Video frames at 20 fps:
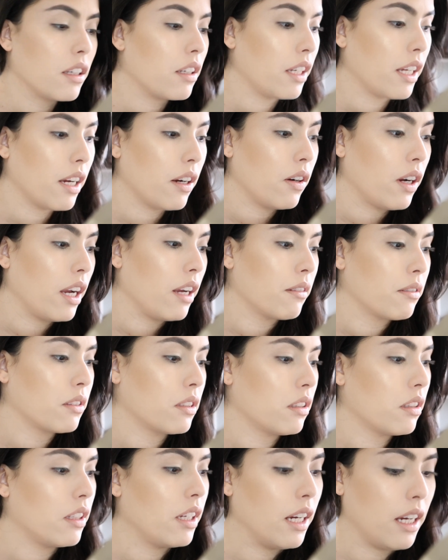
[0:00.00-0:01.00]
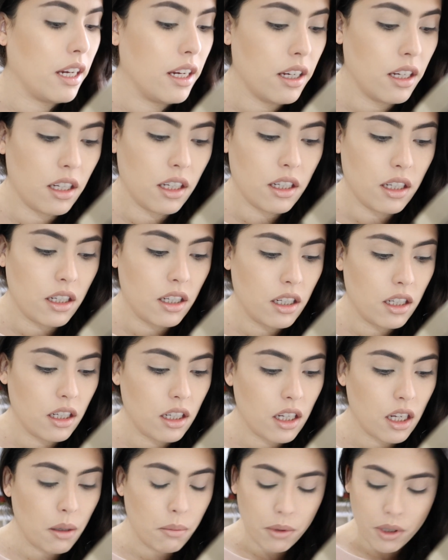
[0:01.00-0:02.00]
Now after that,
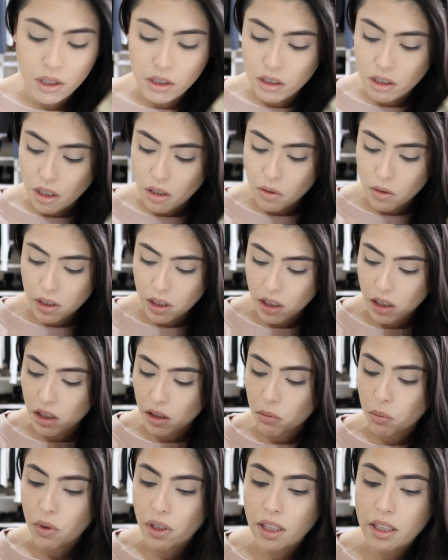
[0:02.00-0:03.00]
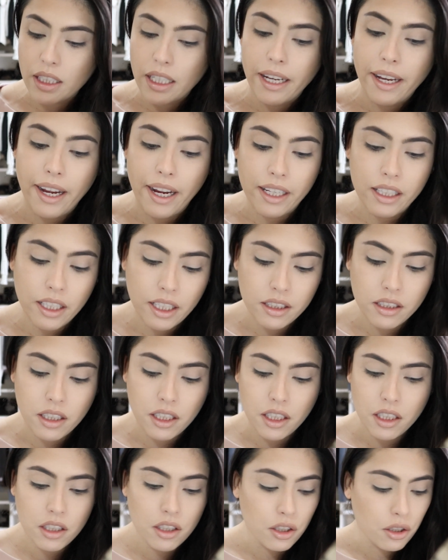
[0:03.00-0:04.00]
I'm gonna go in with the highlight that
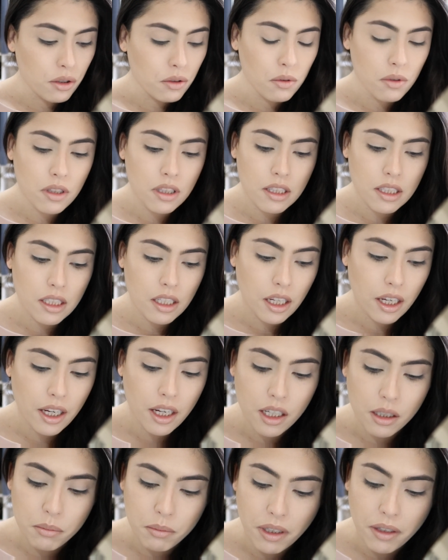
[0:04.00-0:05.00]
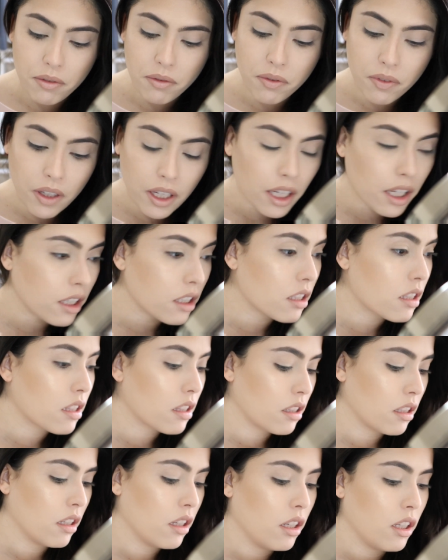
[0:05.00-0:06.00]
I used today on my face,
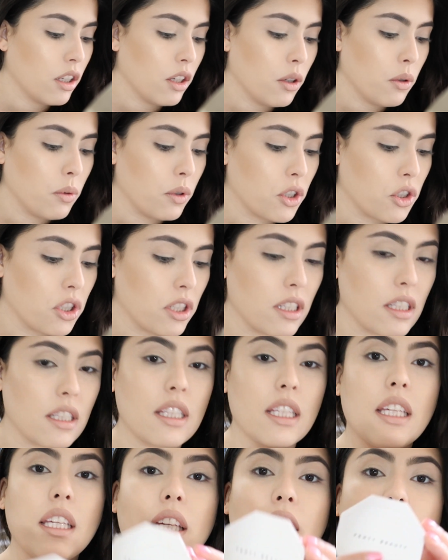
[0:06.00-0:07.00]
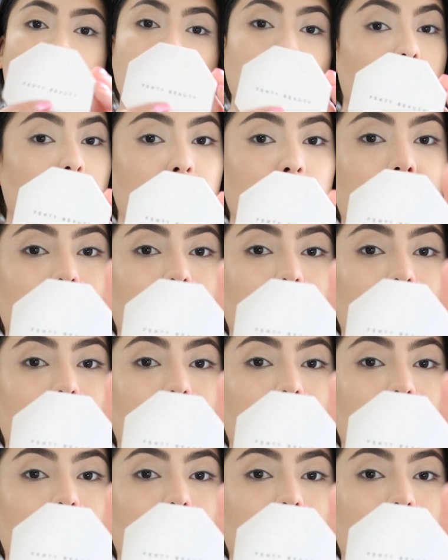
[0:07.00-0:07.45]
which is my